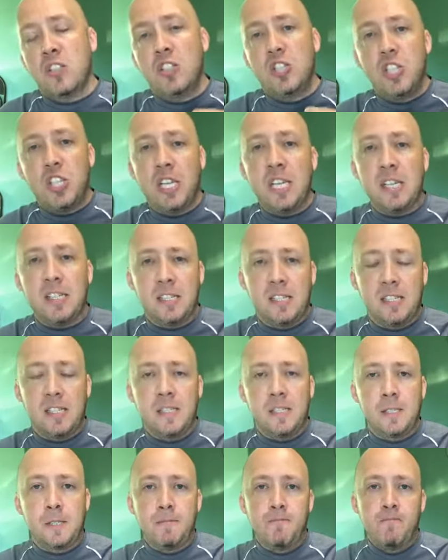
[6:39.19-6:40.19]

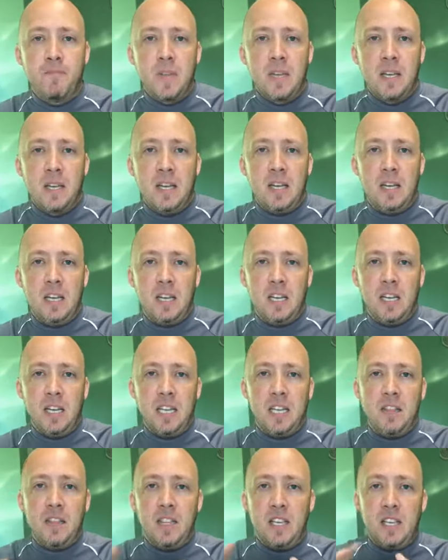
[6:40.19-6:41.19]
Jesus uh,
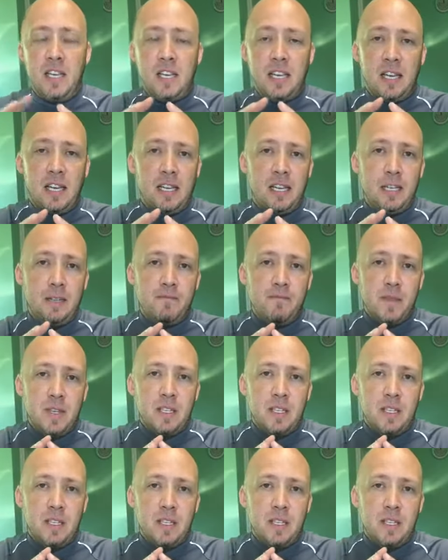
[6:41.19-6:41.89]
in the, uh,